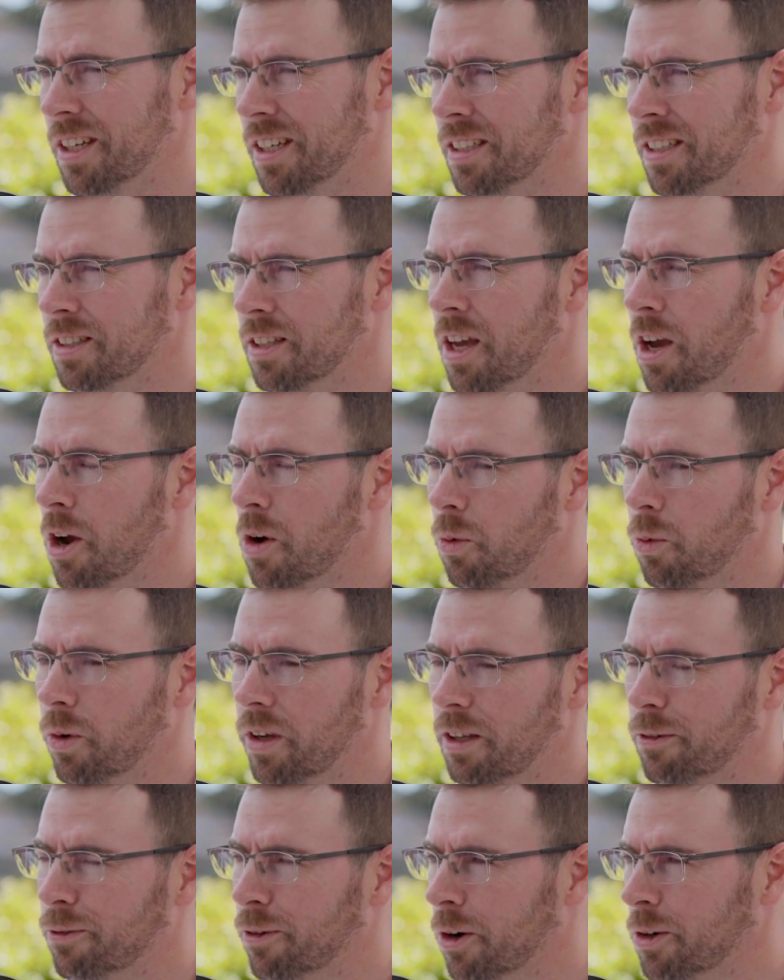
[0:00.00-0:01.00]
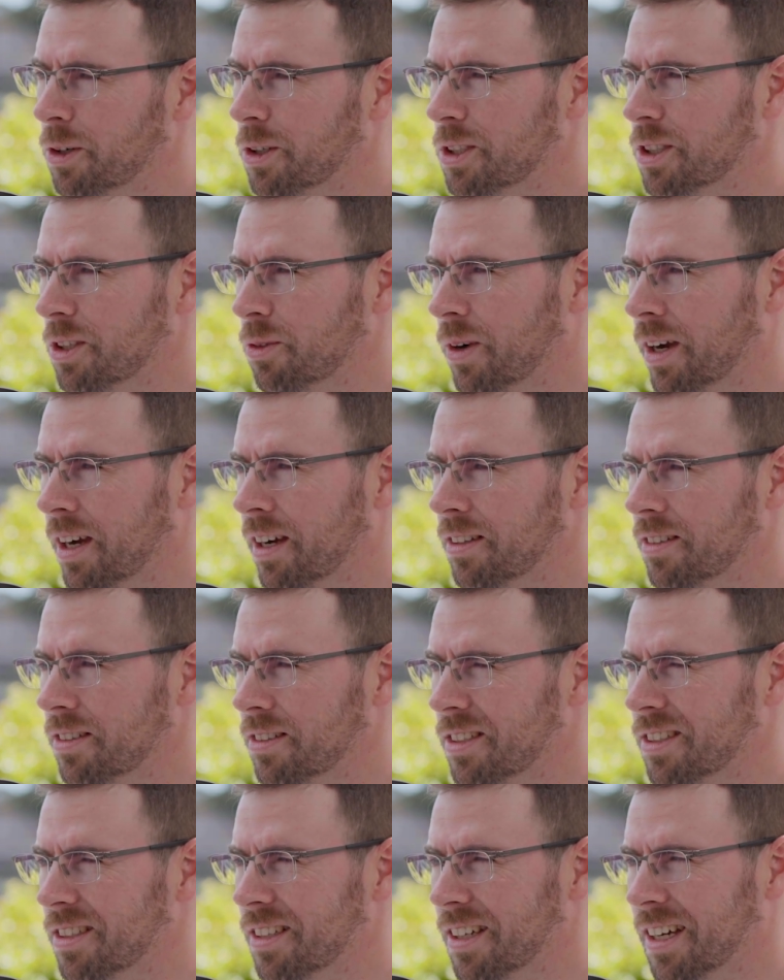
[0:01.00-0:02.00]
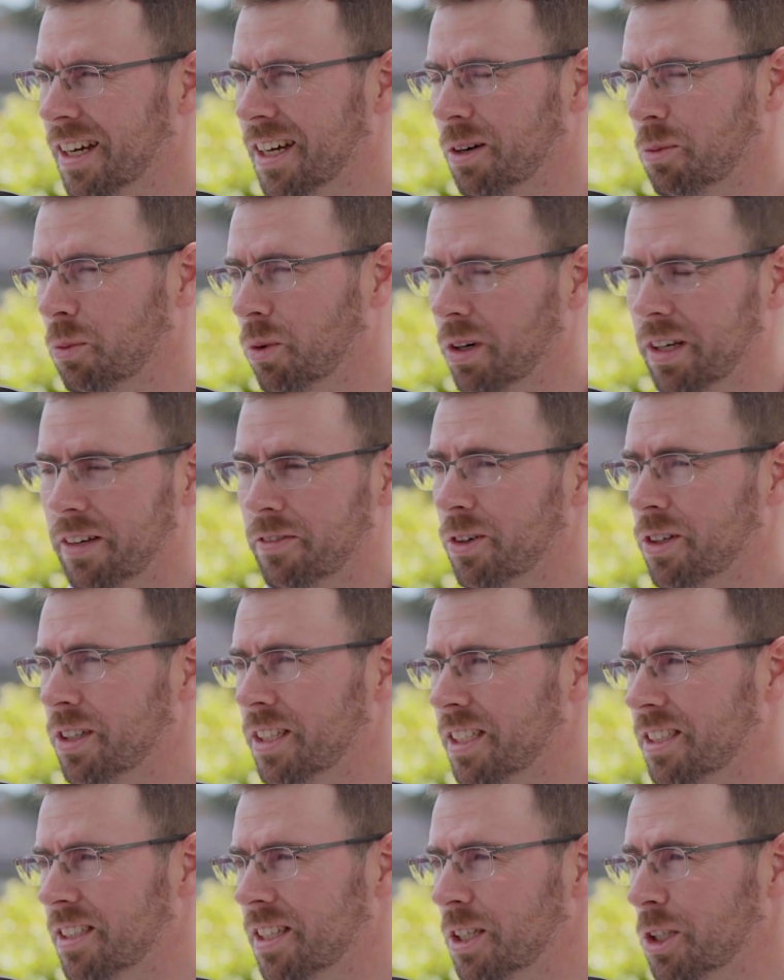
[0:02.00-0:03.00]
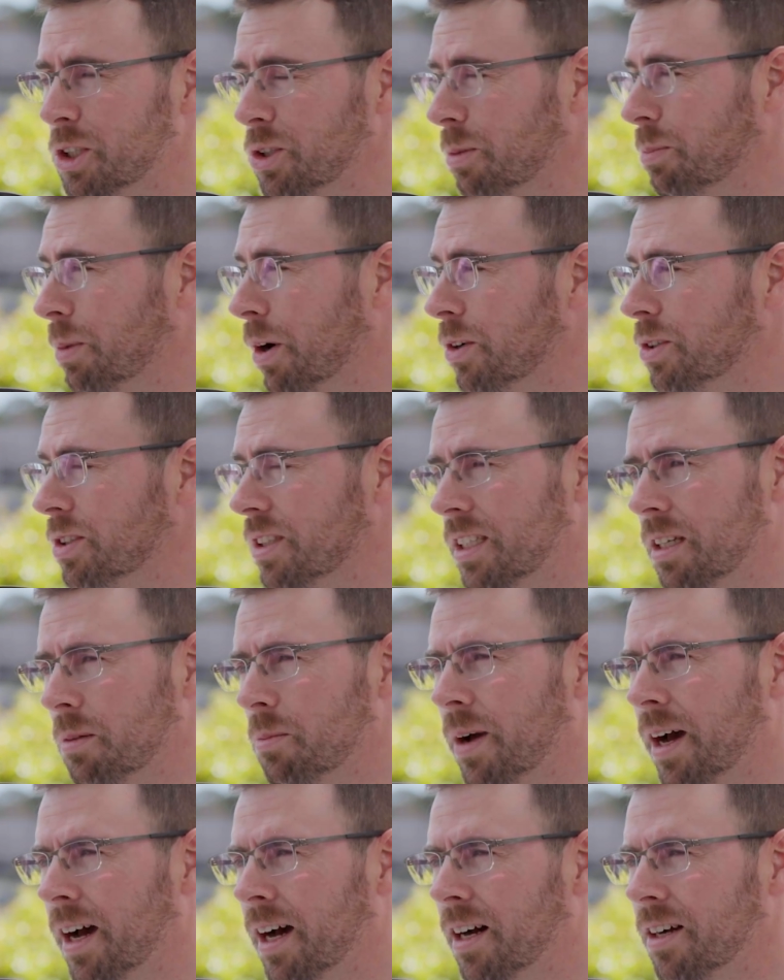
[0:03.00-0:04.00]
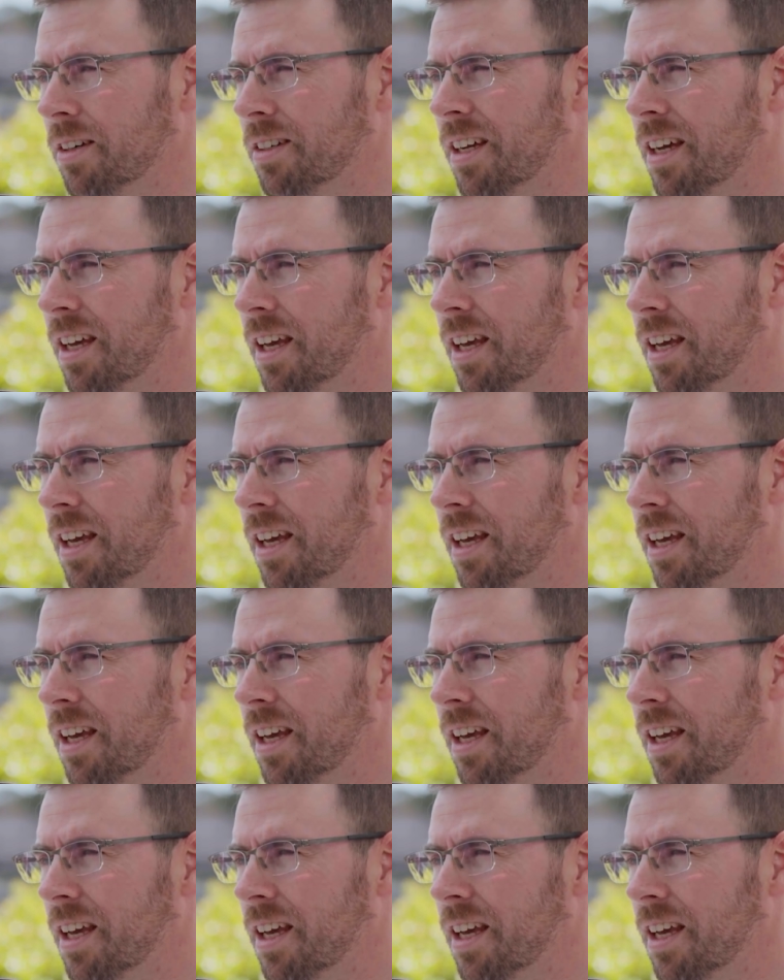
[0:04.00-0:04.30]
and really focused around whatever it is that you're sort of posting about.